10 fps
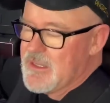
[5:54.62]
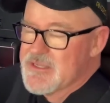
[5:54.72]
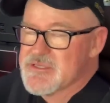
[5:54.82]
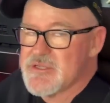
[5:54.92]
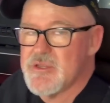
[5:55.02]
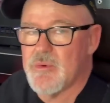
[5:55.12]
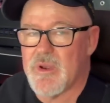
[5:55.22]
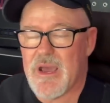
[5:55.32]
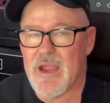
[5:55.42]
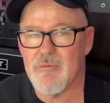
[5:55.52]
It's a new
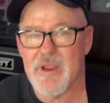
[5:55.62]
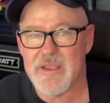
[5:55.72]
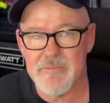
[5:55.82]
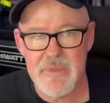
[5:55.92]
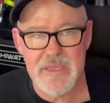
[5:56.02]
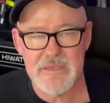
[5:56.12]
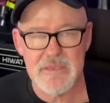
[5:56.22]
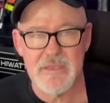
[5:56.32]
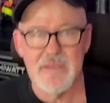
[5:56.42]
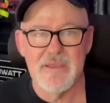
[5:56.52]
one. I
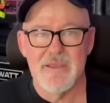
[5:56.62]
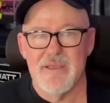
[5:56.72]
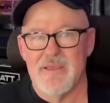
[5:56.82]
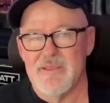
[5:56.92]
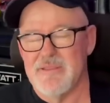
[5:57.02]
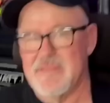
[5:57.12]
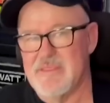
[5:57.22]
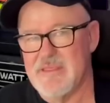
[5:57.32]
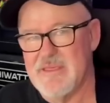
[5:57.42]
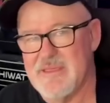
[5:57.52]
recommend
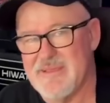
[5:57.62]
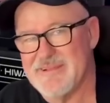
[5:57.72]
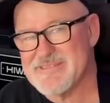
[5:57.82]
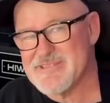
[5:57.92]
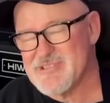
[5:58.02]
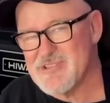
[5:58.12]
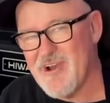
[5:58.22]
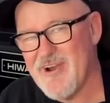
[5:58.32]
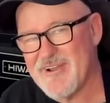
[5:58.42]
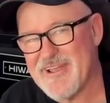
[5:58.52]
the
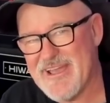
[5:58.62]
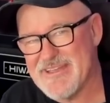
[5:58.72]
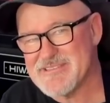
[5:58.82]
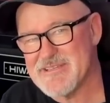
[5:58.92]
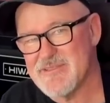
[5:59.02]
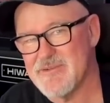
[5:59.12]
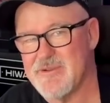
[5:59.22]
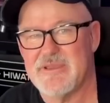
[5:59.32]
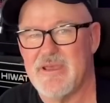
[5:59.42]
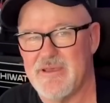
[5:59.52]
stock
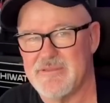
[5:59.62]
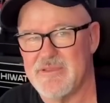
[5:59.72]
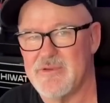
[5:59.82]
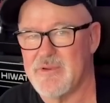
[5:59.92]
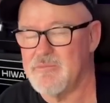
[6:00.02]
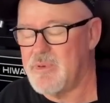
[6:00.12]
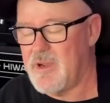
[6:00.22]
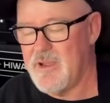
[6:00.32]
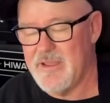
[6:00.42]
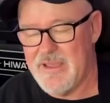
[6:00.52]
AC30 head that you can
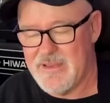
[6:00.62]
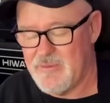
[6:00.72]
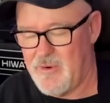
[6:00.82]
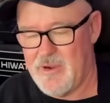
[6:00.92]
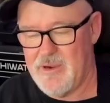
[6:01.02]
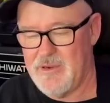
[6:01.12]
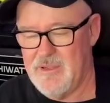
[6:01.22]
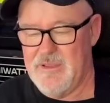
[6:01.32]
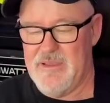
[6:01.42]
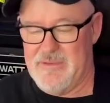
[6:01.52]
buy anywhere
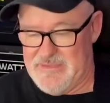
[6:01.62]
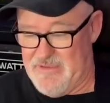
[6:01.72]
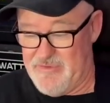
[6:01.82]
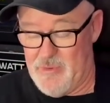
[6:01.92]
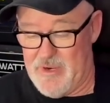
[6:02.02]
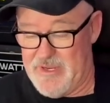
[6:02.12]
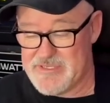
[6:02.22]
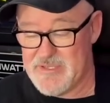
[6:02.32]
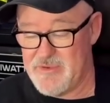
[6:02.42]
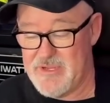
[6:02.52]
if you want an
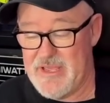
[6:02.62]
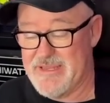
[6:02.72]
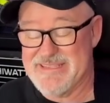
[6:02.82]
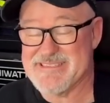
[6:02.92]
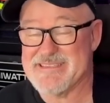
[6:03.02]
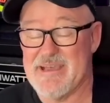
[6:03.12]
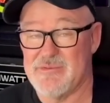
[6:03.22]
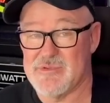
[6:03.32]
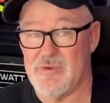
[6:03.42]
AC30 head. It sounds great.